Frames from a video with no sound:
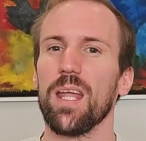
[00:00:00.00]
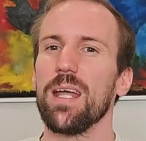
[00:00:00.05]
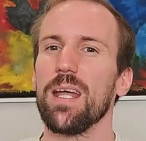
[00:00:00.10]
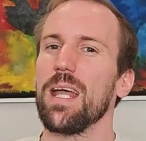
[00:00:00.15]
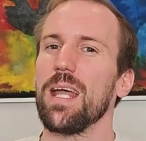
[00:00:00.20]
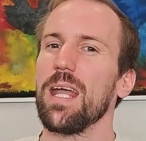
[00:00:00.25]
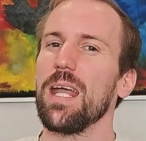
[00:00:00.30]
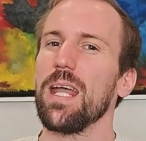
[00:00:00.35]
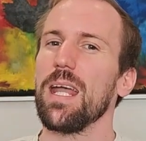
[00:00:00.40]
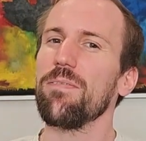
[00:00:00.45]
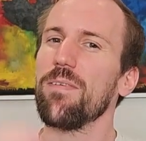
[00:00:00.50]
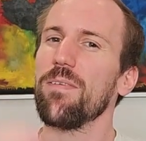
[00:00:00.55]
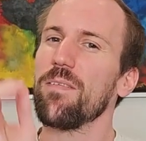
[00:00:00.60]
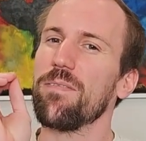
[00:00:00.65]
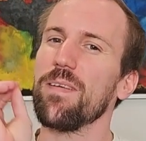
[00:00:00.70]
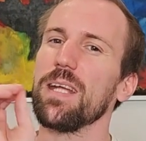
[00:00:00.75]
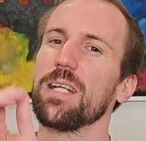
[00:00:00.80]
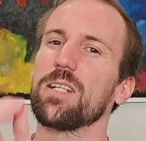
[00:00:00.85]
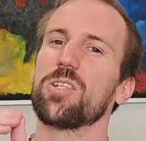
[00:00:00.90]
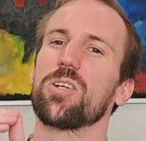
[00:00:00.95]
If a
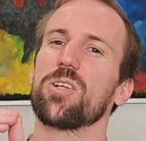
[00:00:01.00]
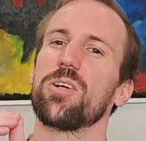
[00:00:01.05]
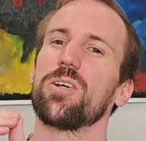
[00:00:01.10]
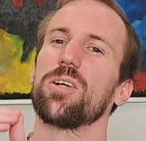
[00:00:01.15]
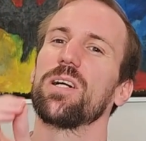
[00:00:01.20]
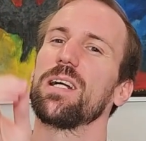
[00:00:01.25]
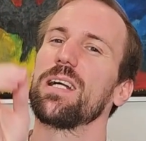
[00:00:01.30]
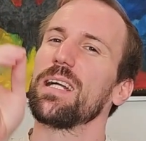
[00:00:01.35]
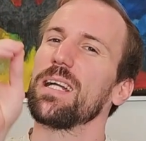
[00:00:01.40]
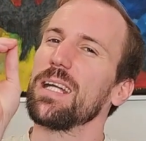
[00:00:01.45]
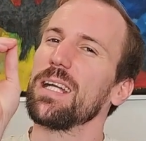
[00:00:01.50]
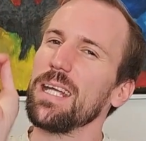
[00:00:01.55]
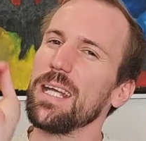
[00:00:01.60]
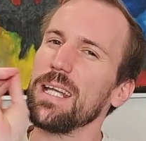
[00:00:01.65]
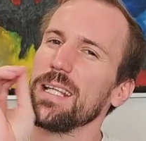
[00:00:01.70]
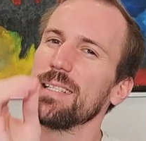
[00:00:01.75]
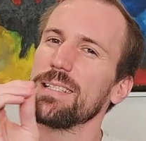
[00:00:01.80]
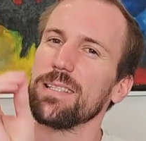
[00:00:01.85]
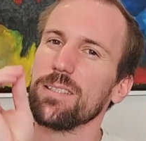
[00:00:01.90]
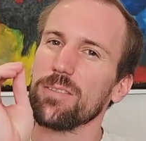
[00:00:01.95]
feature
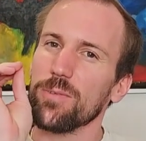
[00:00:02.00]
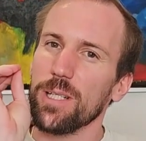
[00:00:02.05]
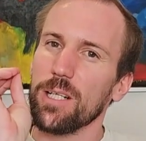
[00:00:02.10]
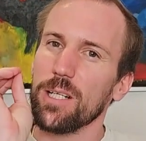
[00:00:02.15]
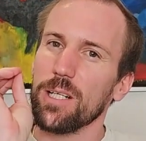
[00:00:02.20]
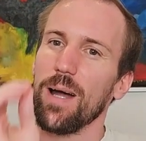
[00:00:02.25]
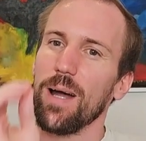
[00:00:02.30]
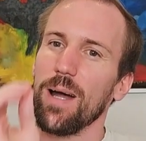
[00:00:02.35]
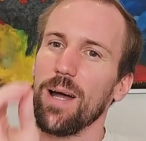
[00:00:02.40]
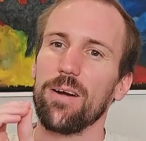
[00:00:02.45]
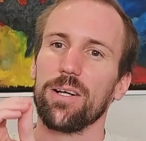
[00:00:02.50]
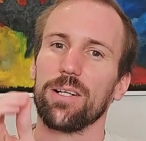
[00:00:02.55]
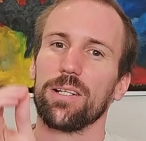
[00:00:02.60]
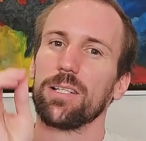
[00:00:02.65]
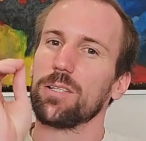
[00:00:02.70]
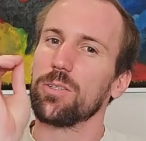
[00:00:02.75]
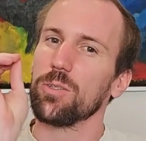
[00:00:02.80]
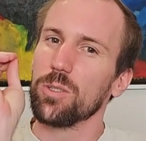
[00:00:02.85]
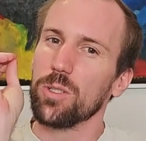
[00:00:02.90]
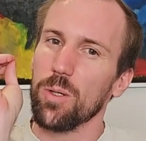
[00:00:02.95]
isn't required
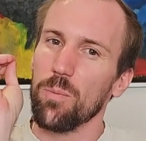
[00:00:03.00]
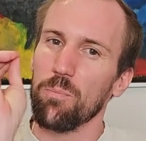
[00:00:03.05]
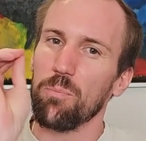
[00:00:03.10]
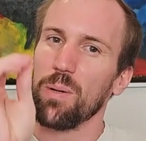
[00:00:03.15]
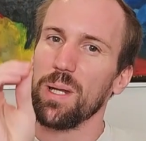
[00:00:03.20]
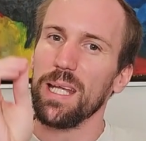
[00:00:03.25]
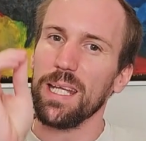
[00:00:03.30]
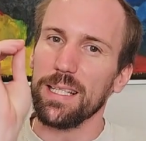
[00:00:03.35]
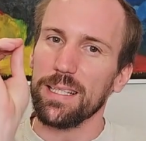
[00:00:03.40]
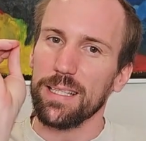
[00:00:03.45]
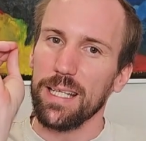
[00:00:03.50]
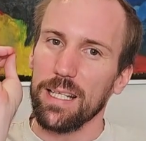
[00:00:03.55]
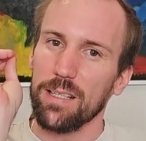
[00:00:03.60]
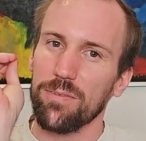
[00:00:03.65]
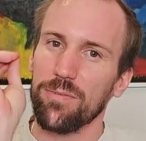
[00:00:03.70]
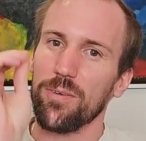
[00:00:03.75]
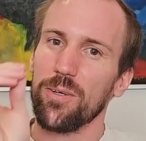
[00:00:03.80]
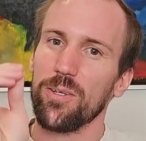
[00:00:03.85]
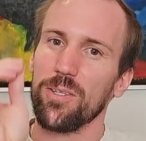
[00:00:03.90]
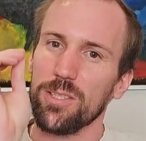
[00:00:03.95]
to complete that
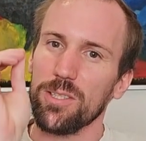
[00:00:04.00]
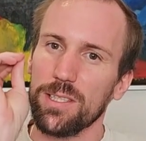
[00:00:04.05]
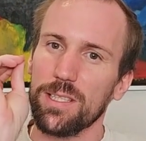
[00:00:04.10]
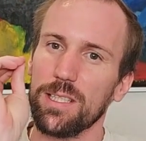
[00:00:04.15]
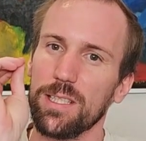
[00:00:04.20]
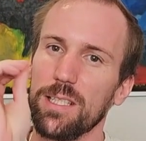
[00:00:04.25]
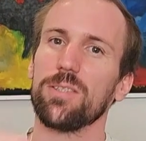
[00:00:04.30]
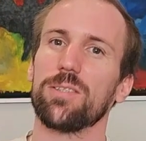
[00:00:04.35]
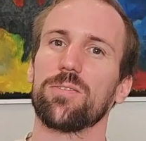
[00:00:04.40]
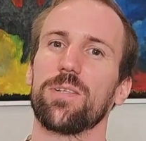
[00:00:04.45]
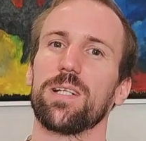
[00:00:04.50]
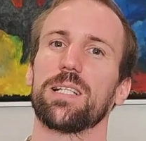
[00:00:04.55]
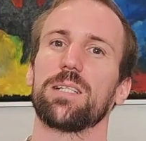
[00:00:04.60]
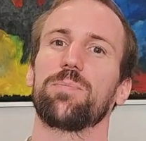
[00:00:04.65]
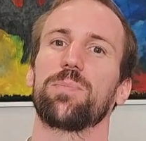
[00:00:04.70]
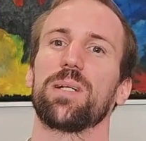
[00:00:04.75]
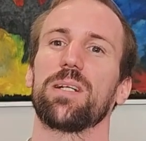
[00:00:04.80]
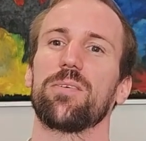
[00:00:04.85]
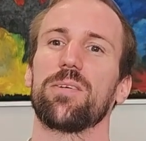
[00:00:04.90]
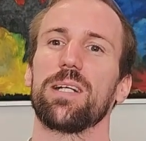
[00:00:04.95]
first user
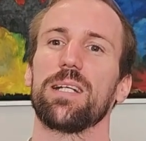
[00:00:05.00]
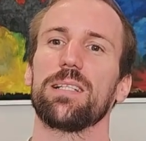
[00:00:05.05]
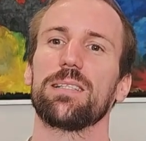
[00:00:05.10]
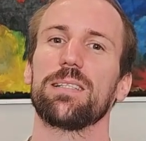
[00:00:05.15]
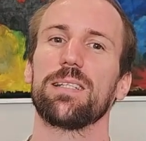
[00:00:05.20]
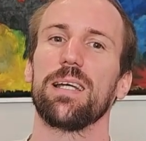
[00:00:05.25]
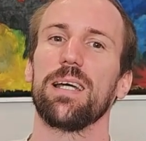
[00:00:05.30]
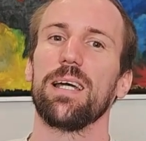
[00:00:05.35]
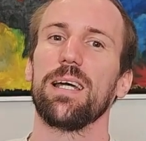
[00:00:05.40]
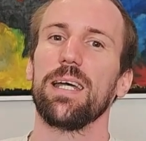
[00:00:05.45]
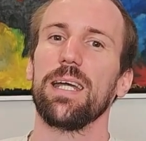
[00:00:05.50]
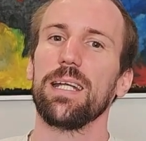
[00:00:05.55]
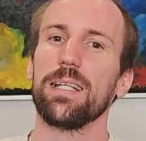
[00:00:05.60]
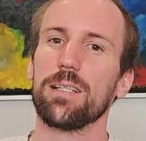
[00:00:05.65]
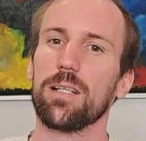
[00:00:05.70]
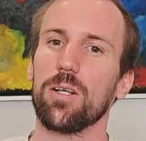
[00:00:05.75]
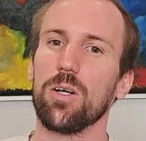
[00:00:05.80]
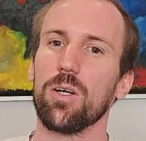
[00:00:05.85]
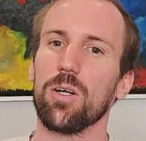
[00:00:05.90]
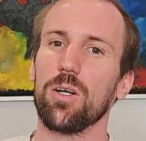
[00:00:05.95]
experience,
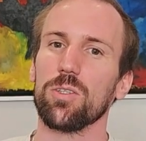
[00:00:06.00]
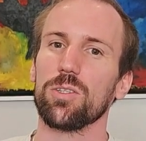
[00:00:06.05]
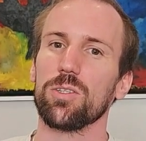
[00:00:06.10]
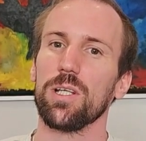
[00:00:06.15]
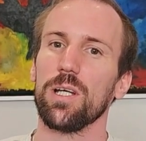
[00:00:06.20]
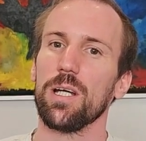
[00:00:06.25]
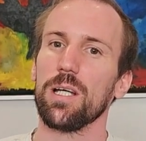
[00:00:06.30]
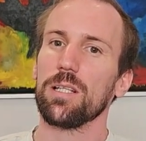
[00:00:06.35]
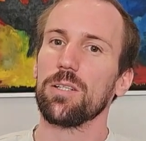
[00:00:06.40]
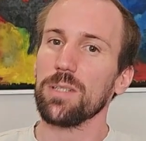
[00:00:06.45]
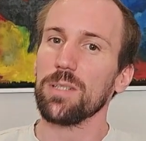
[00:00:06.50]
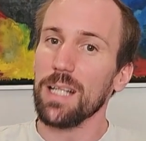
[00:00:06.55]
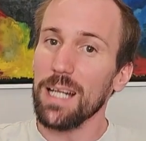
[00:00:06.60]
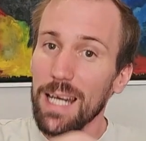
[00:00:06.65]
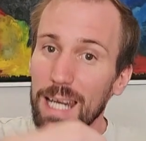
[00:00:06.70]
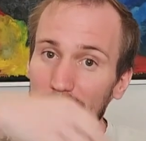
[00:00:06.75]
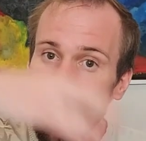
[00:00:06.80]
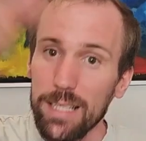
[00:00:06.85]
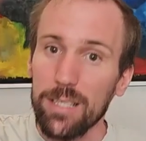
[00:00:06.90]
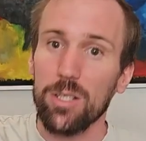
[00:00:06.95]
it goes to the
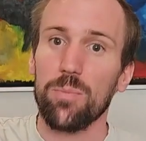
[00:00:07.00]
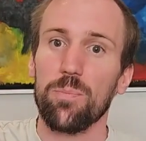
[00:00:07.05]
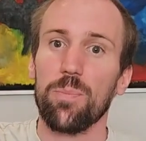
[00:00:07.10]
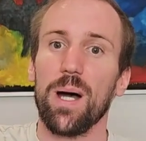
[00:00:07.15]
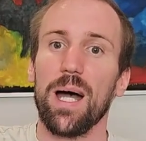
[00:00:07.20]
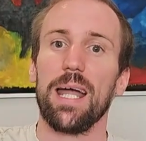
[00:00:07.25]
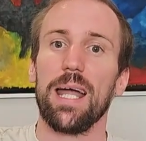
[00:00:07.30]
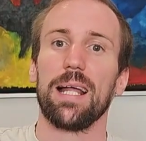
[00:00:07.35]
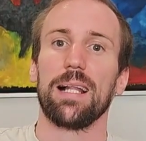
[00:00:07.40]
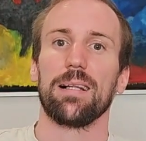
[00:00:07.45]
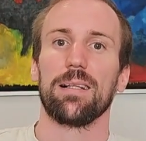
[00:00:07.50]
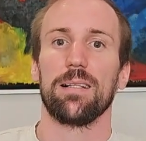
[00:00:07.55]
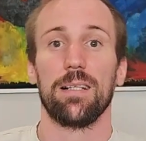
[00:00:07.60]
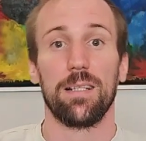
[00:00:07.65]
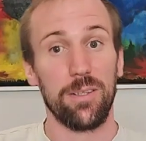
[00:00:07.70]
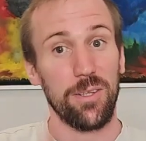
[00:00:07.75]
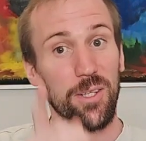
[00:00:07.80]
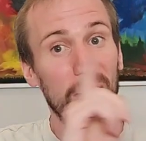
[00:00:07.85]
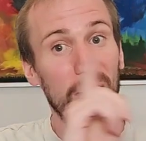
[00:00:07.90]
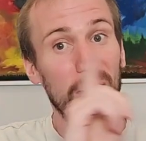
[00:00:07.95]
later pile.
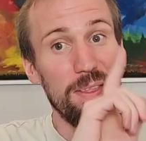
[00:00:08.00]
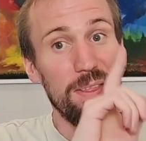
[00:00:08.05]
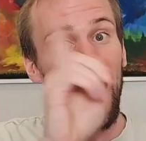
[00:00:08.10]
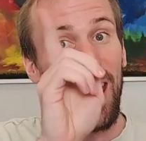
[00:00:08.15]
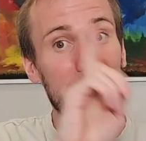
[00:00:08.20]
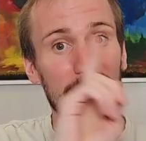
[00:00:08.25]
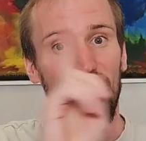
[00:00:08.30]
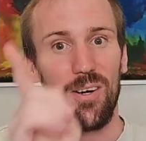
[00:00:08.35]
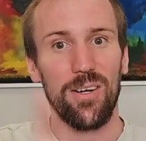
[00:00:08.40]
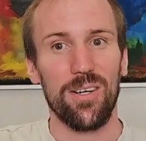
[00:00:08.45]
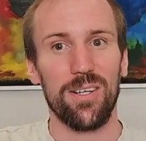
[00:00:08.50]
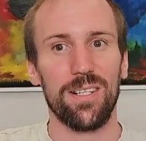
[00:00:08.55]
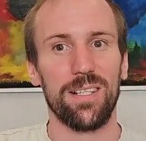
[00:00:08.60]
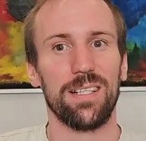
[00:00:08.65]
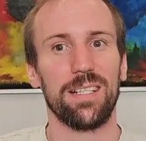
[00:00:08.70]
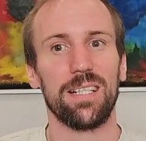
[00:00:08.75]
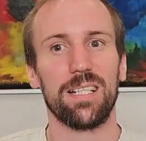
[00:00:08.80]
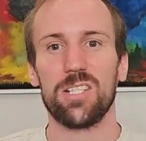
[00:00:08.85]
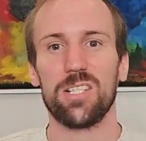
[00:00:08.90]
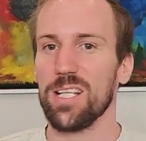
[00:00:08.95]
Not never,
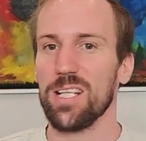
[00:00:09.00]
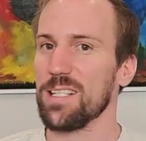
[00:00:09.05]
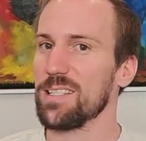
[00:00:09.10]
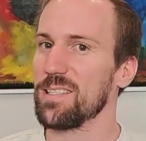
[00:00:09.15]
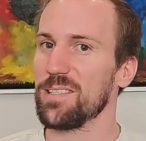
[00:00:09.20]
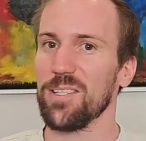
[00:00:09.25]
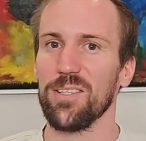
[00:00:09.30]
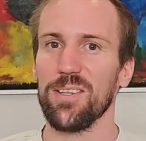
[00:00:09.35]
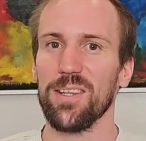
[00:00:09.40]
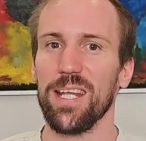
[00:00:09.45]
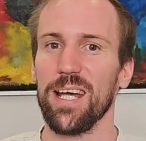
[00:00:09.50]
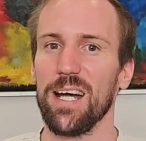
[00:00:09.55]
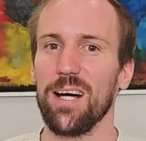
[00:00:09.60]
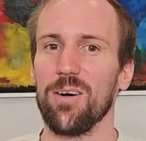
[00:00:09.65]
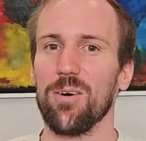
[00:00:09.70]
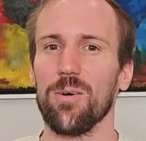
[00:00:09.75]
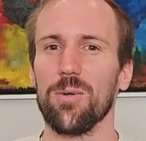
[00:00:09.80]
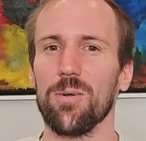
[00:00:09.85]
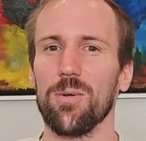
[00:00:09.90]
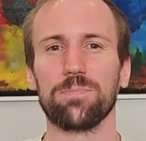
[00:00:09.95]
just not
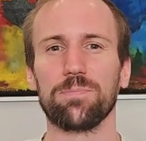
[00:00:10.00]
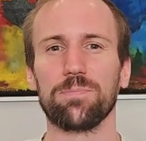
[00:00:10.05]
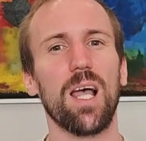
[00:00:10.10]
now.